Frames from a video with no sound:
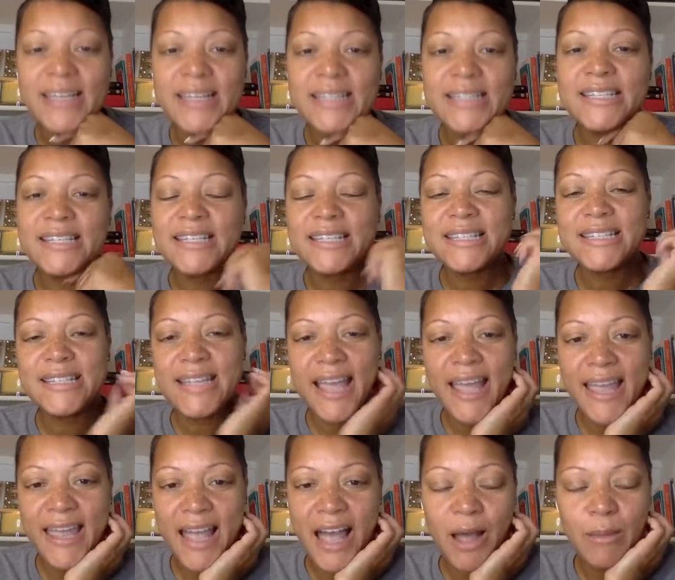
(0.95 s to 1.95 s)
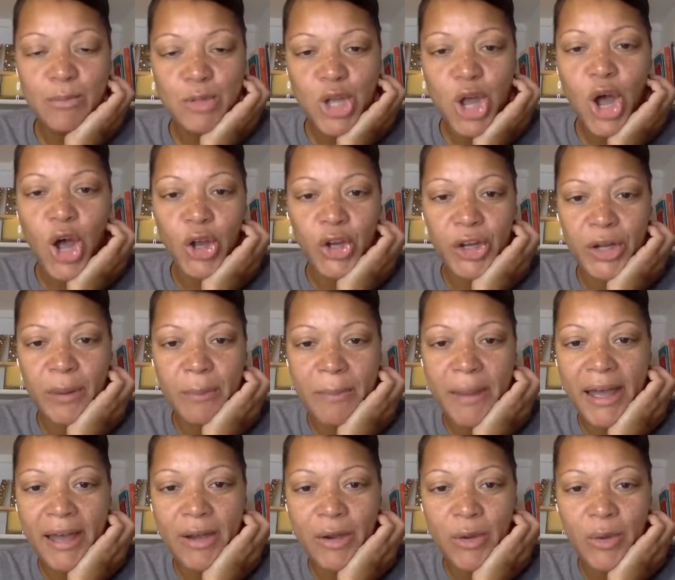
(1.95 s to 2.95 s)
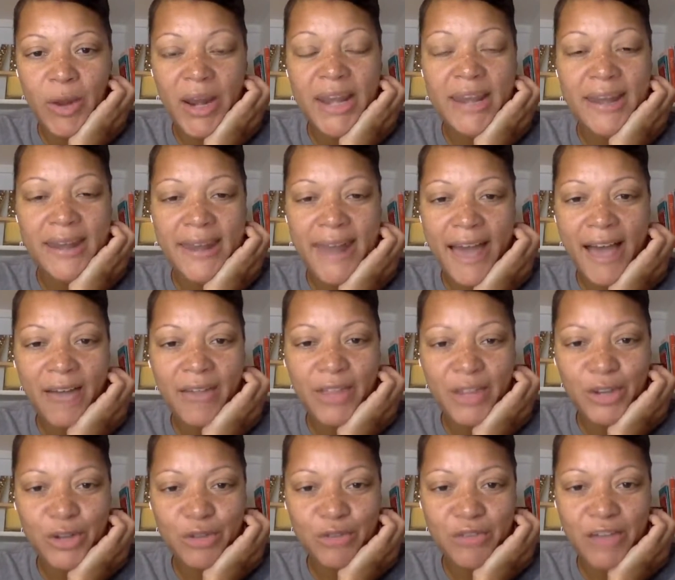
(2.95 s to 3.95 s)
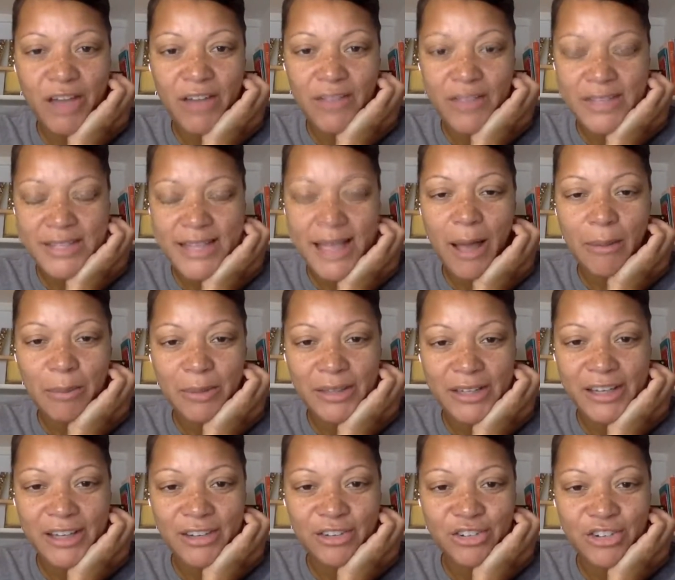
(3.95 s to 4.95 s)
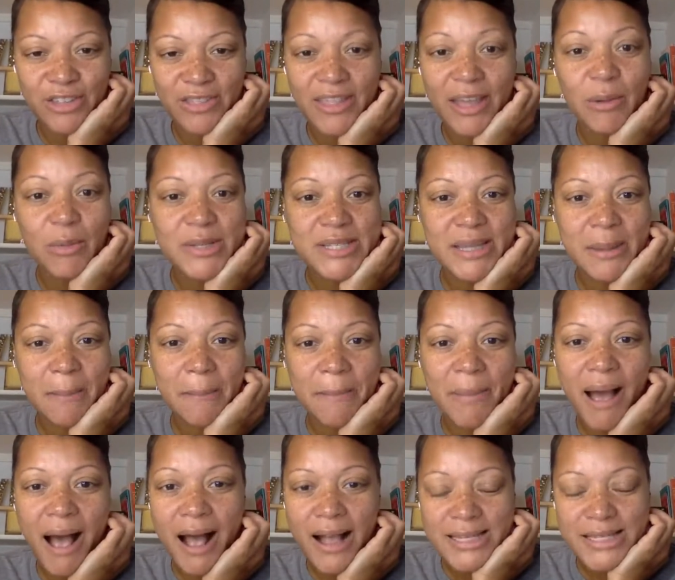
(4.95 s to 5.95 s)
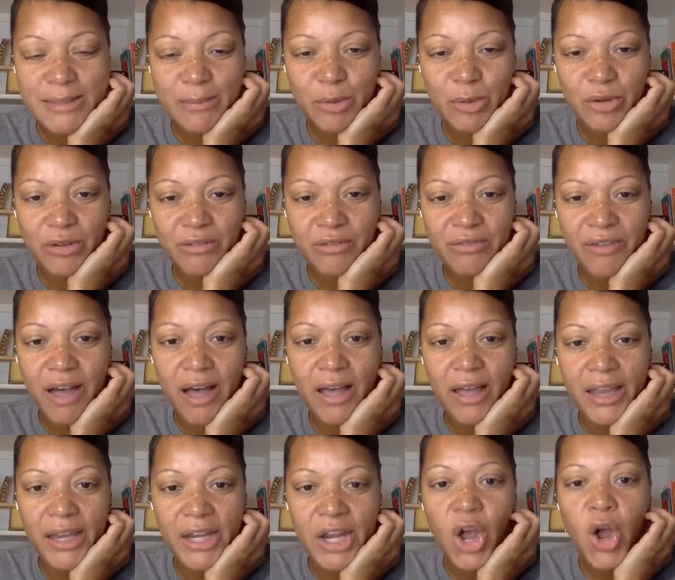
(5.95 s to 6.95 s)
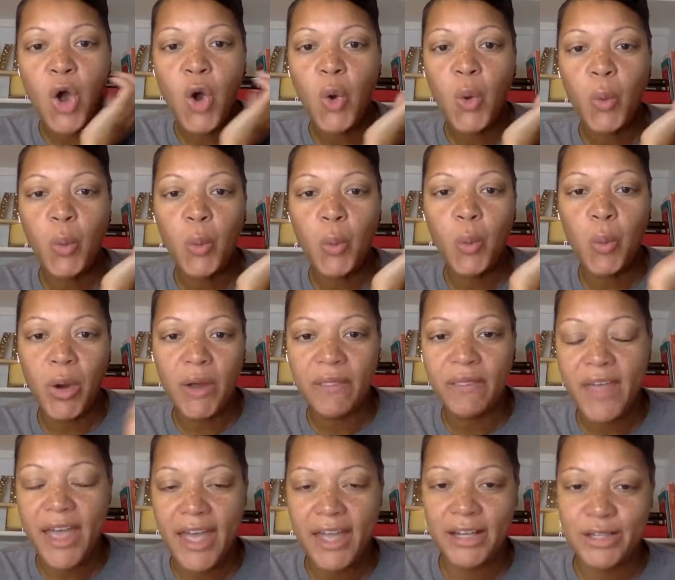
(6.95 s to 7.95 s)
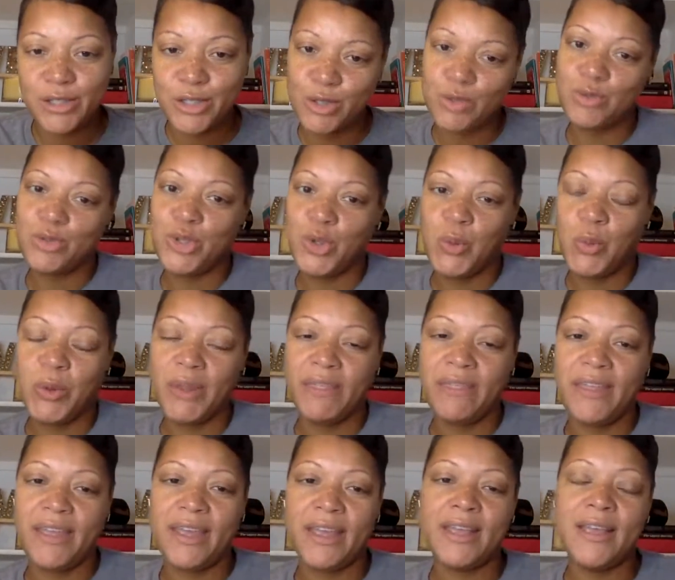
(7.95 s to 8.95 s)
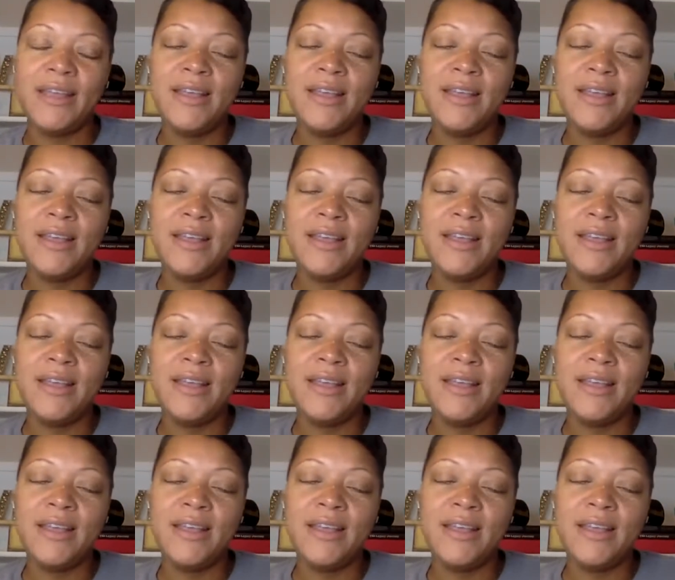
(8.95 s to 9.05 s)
Today, I'm talking about now that you found this application that was impossible to find, what the heck do you do with it?